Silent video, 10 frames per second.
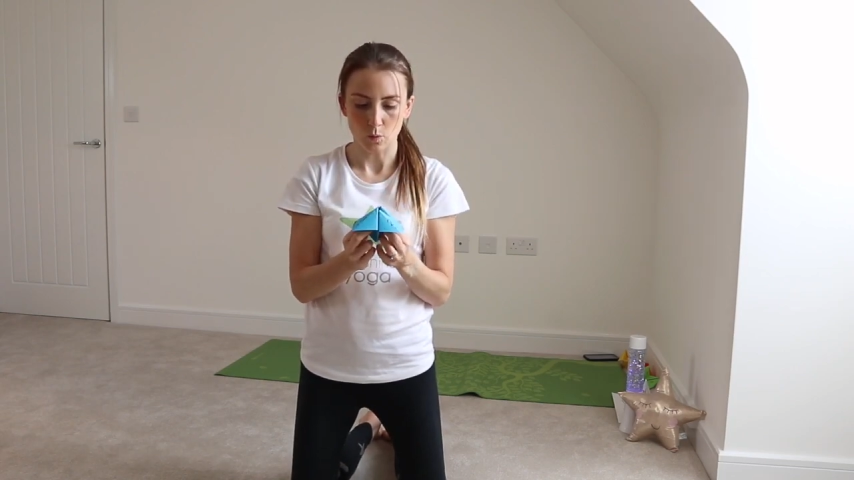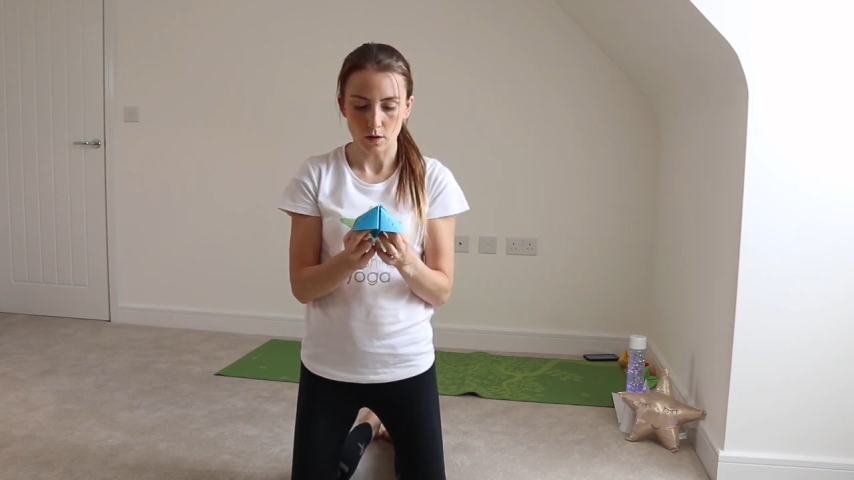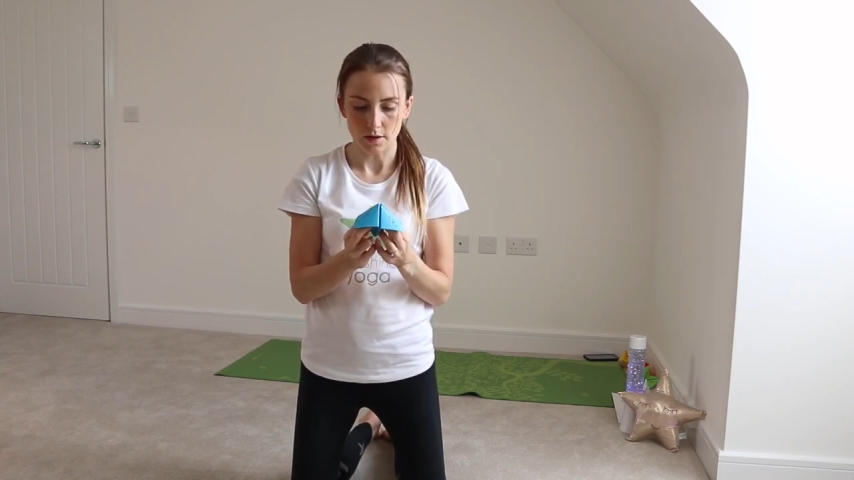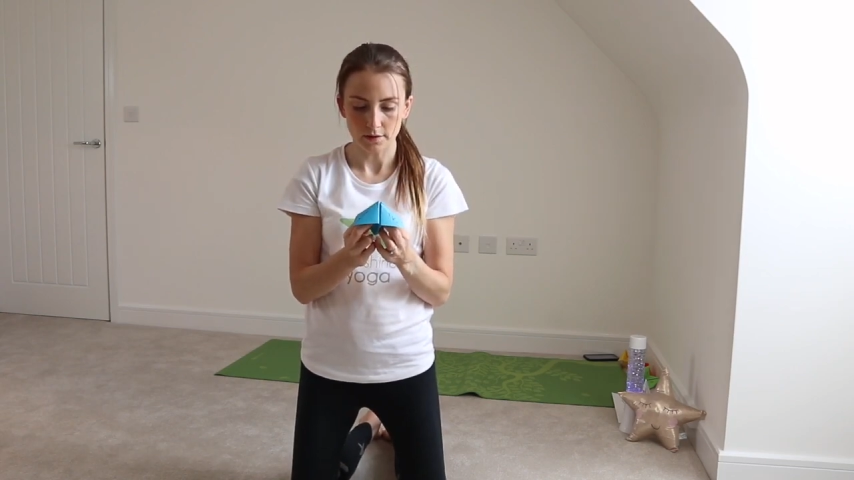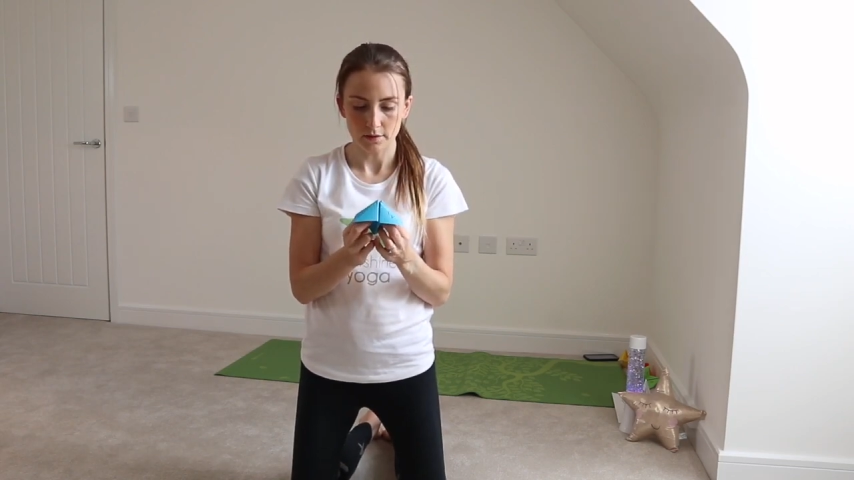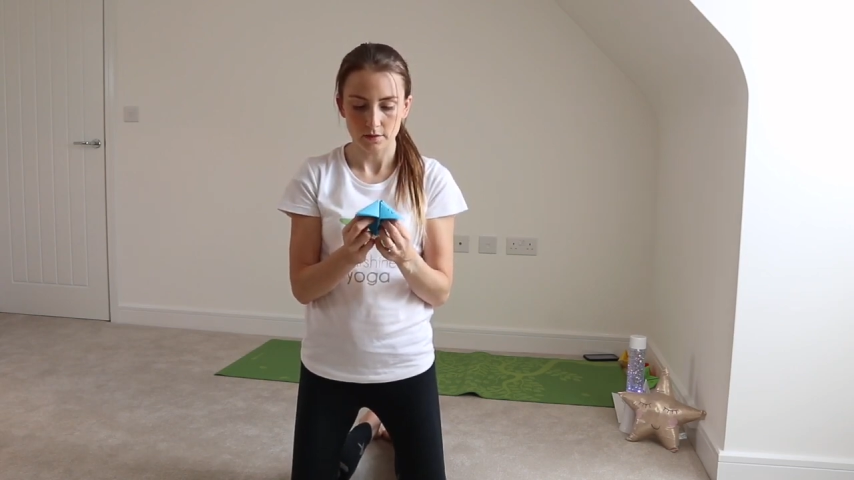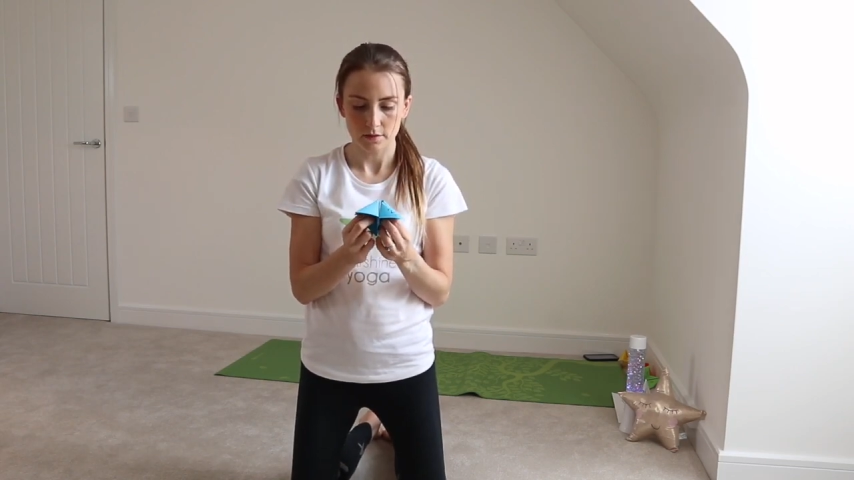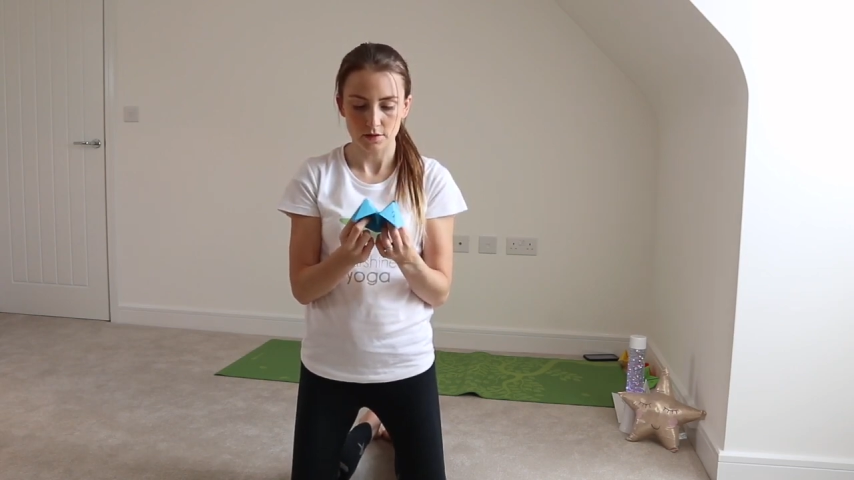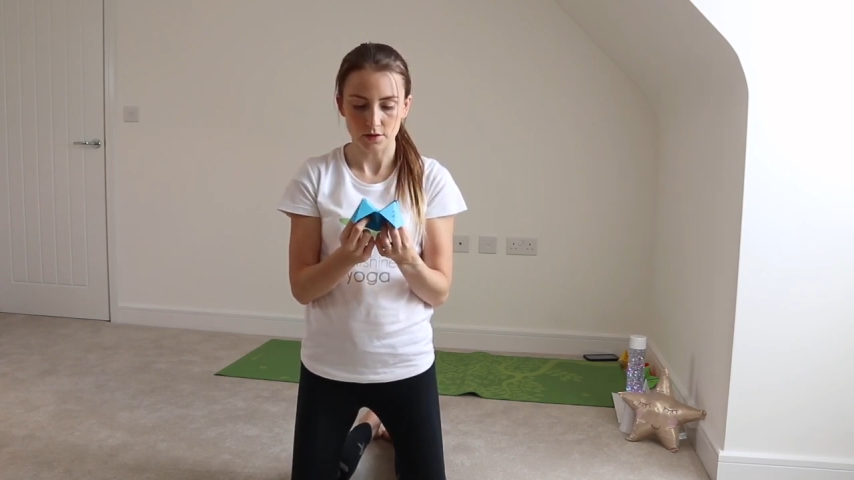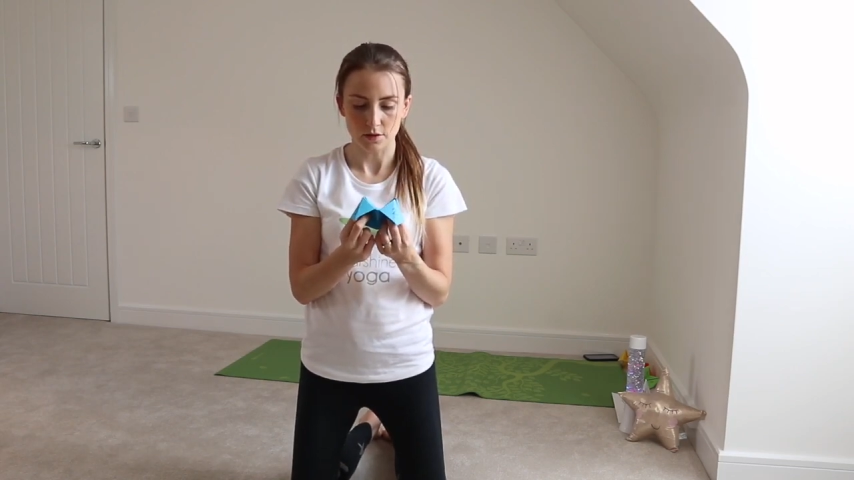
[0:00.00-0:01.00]
1,
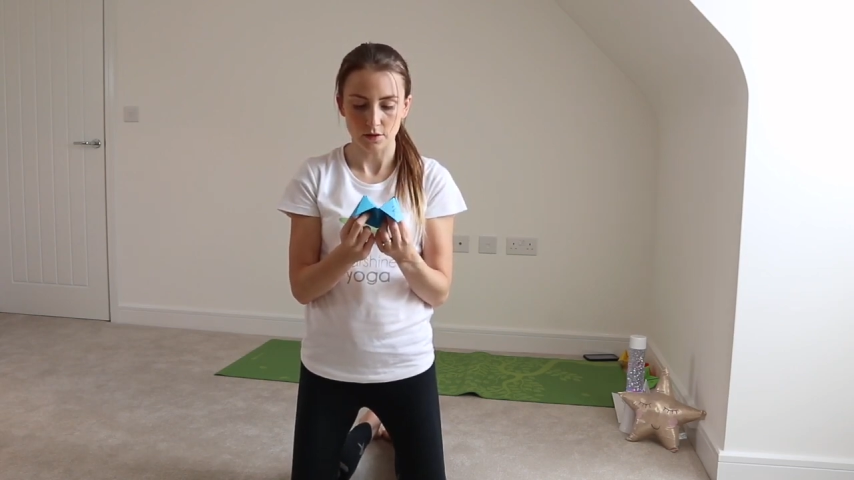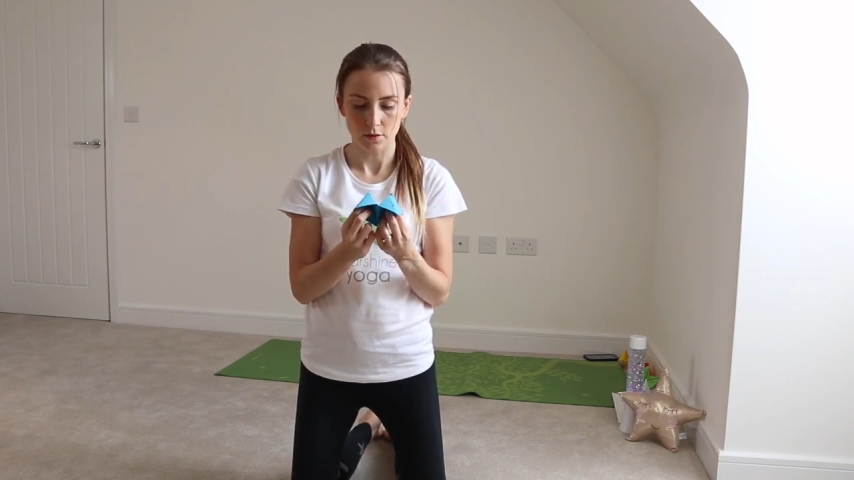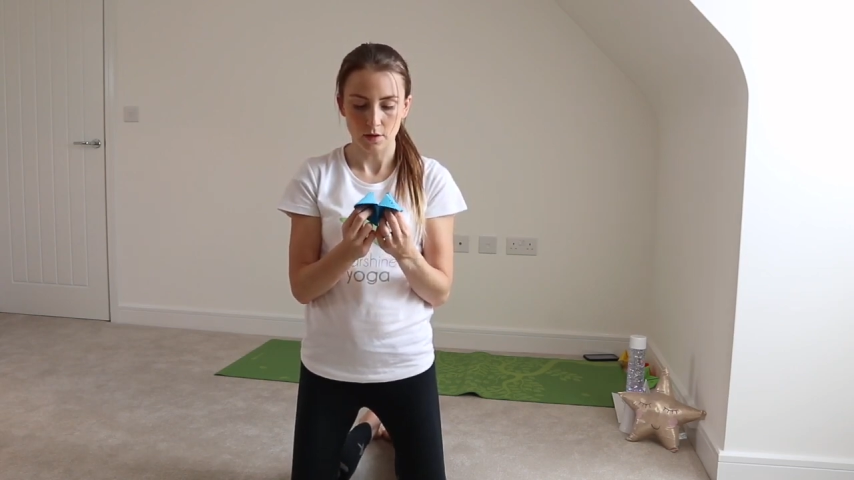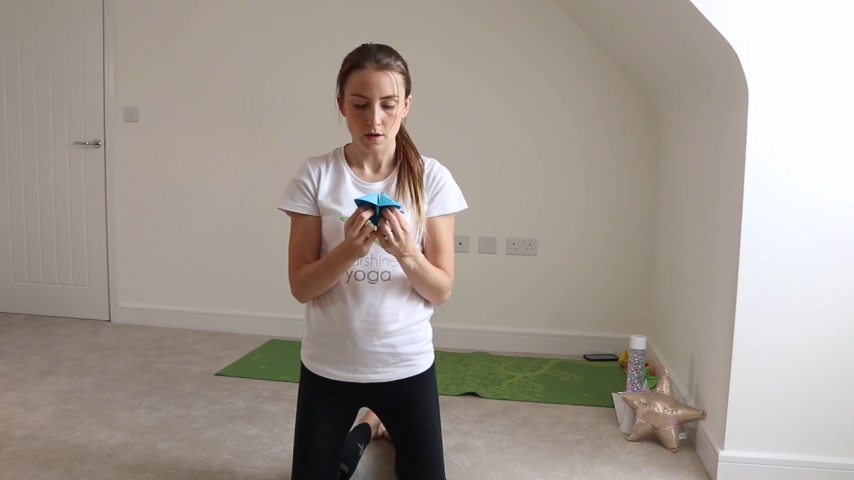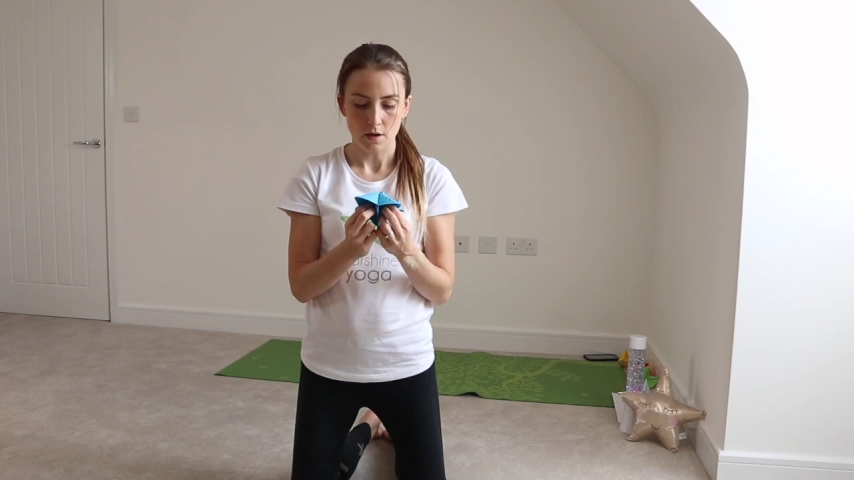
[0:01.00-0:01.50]
2,